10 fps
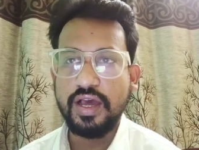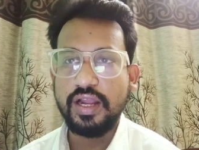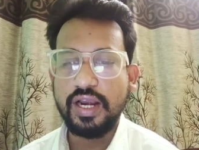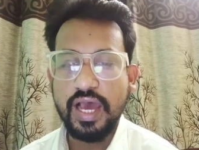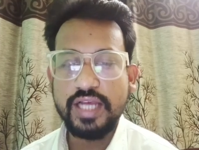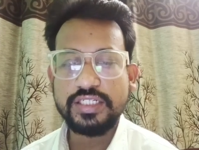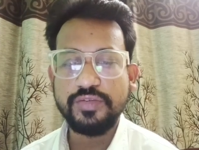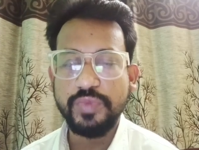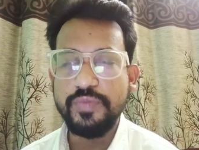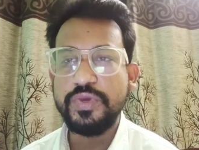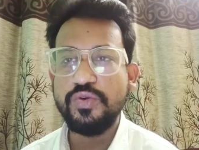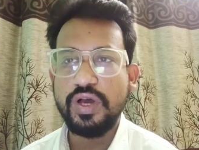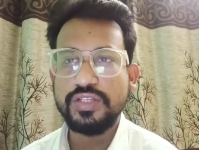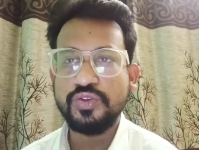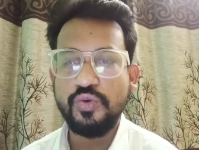the last
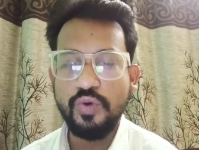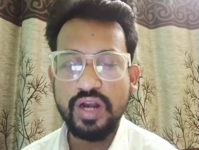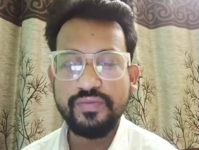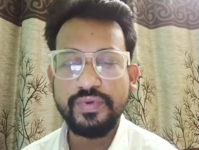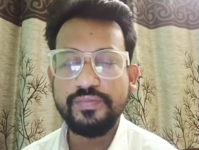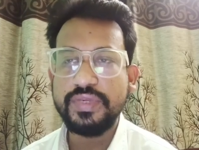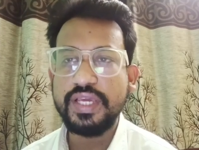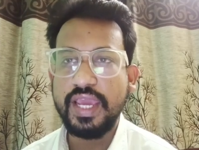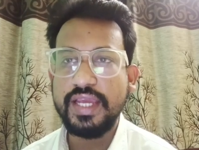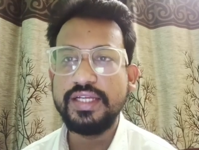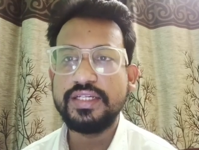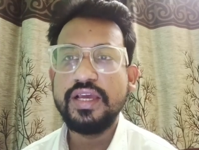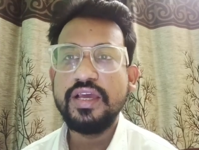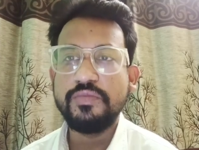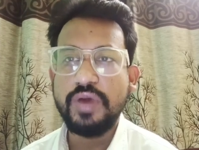BP was
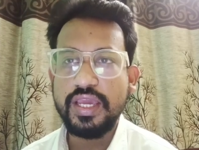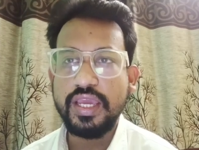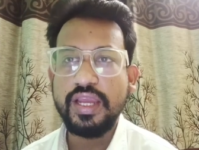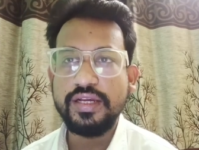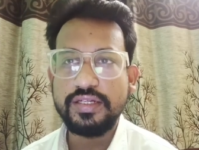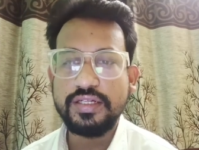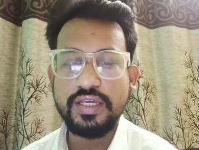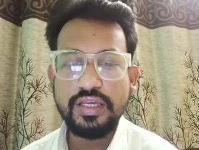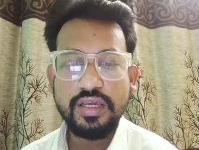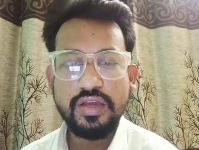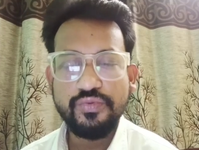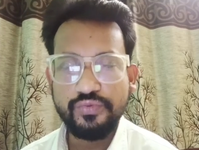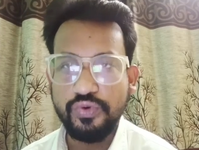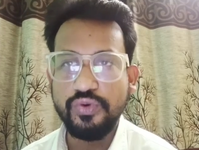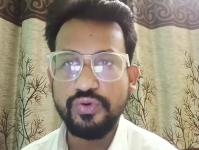158 by
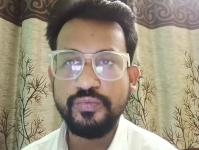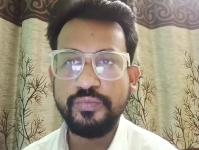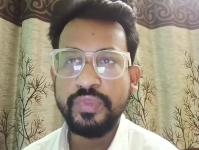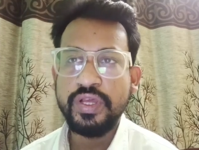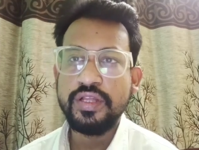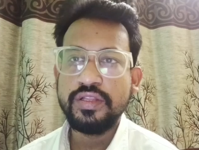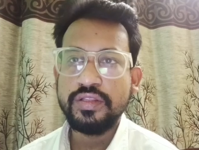84.